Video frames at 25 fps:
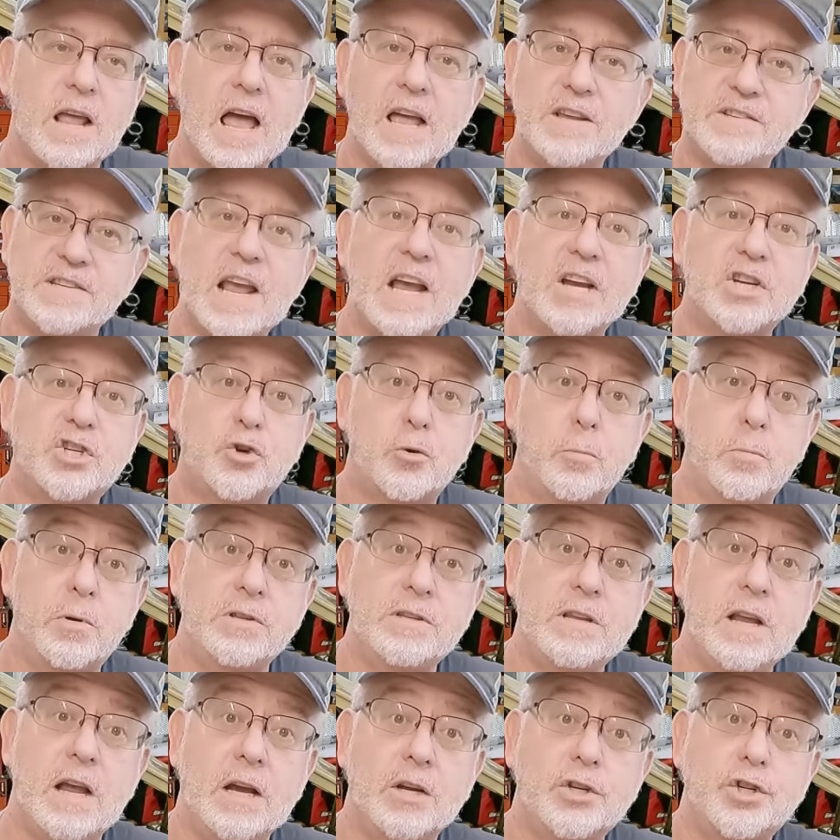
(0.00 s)
as extra
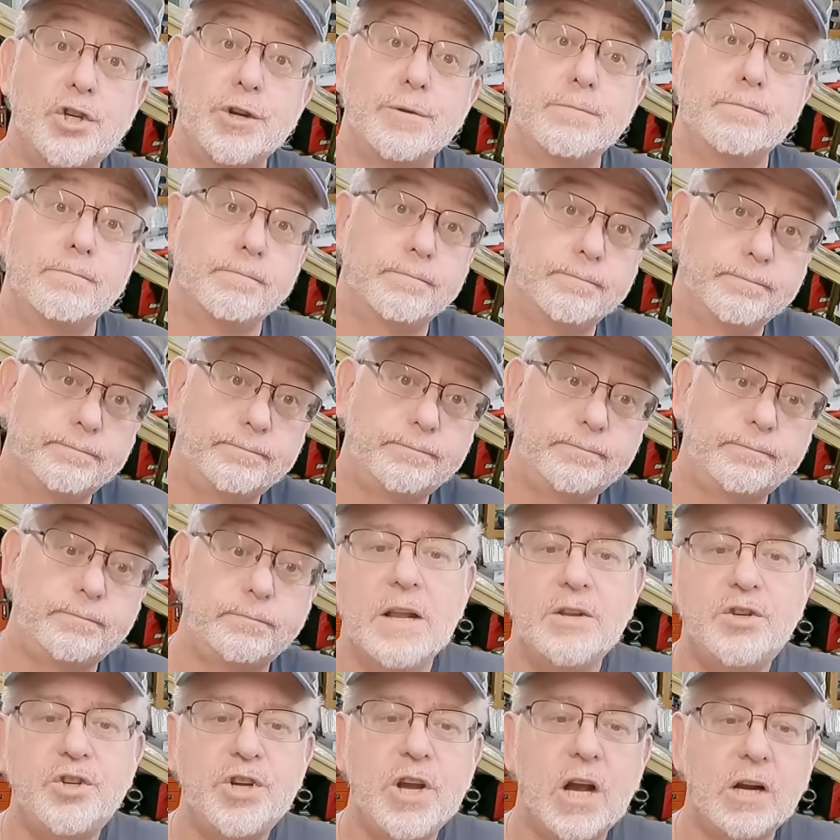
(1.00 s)
protection.
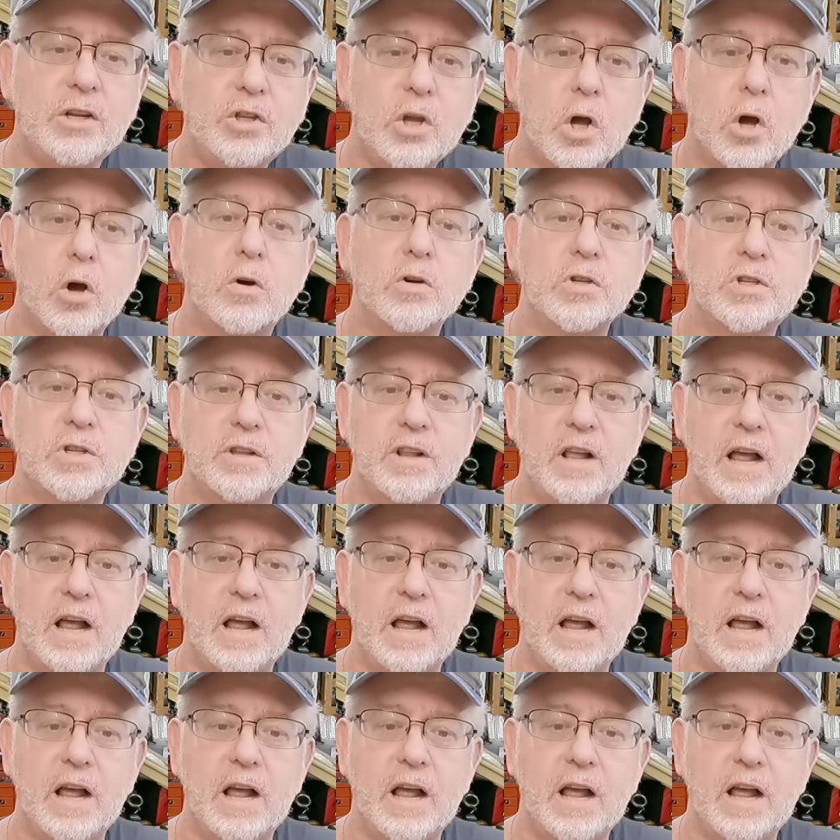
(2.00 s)
And check the hose